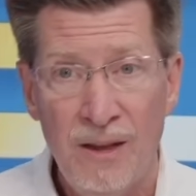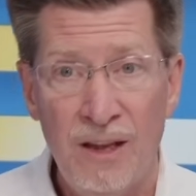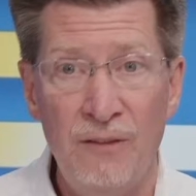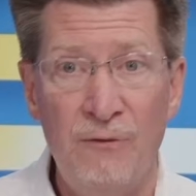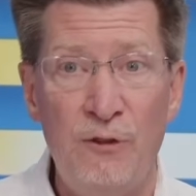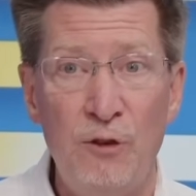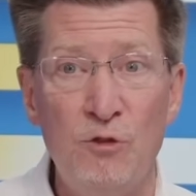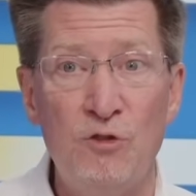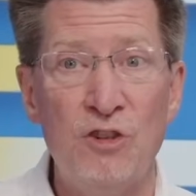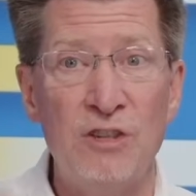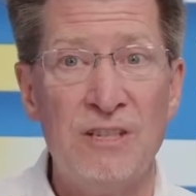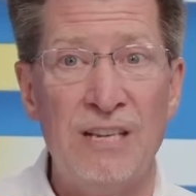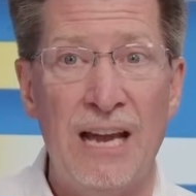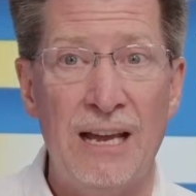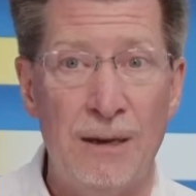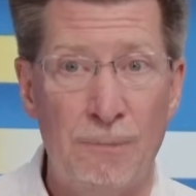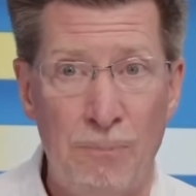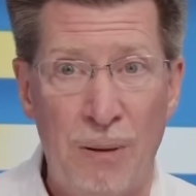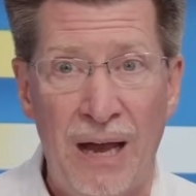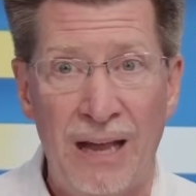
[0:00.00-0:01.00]
if you just
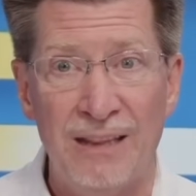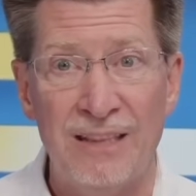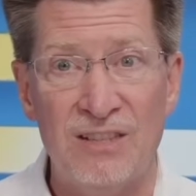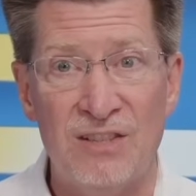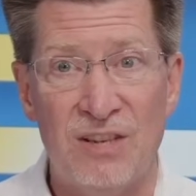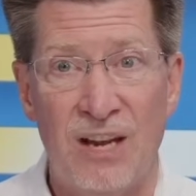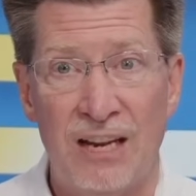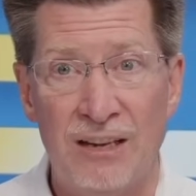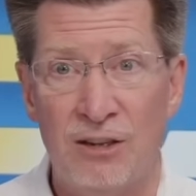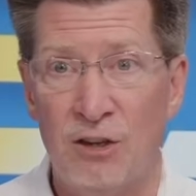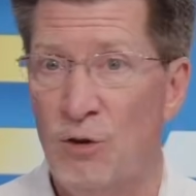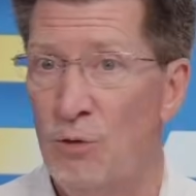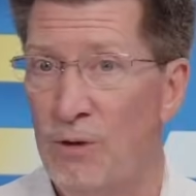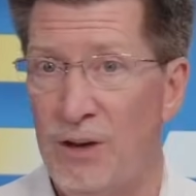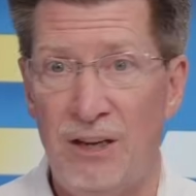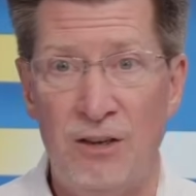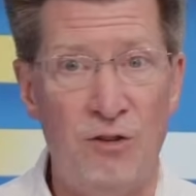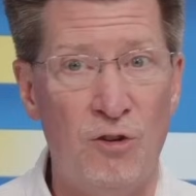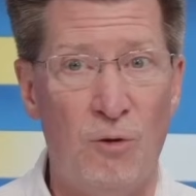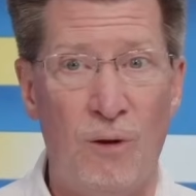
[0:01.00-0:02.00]
had a poli sci
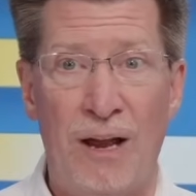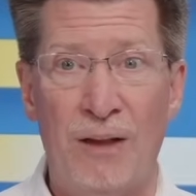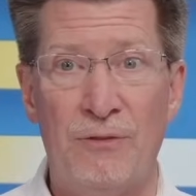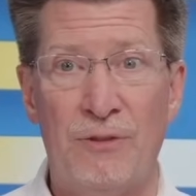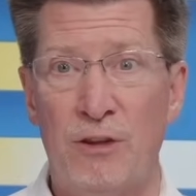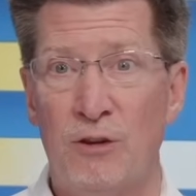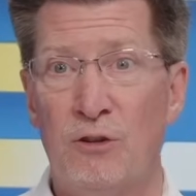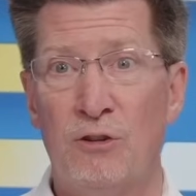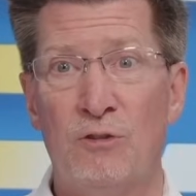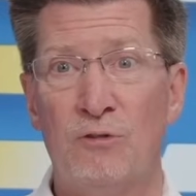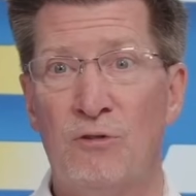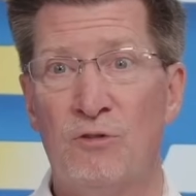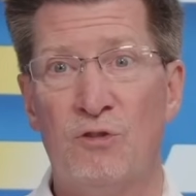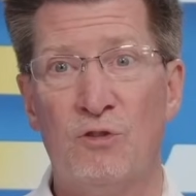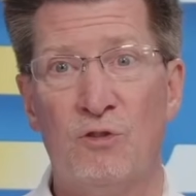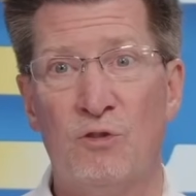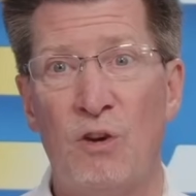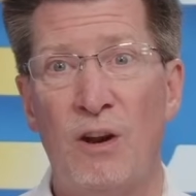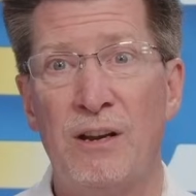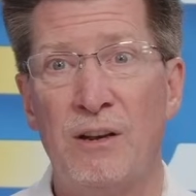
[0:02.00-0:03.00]
degree and you're out there
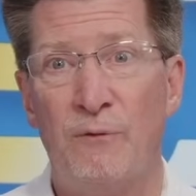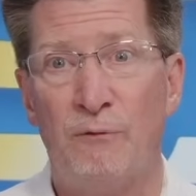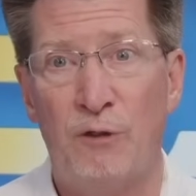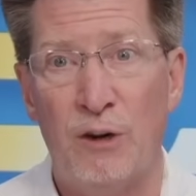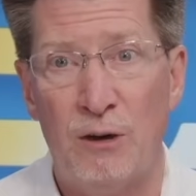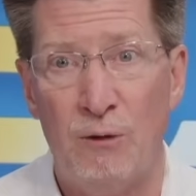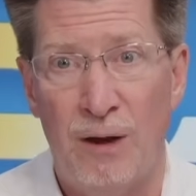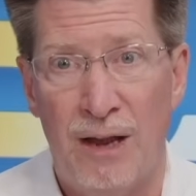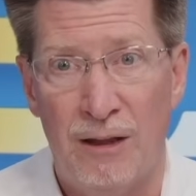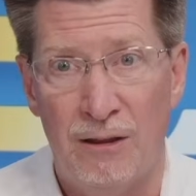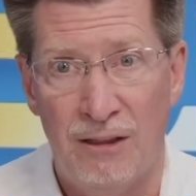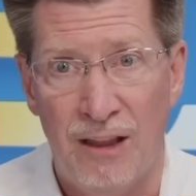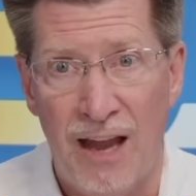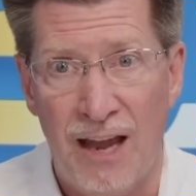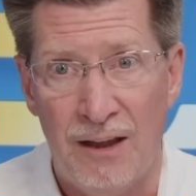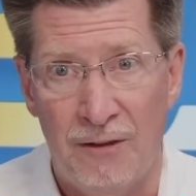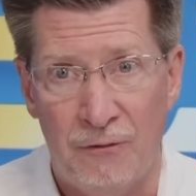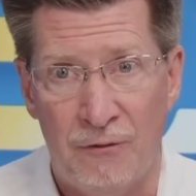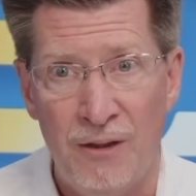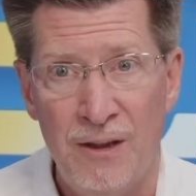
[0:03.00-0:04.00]
trying to figure out
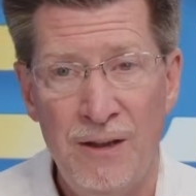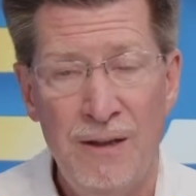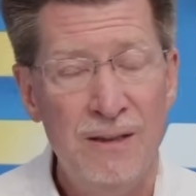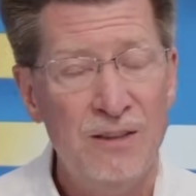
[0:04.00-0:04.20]
life.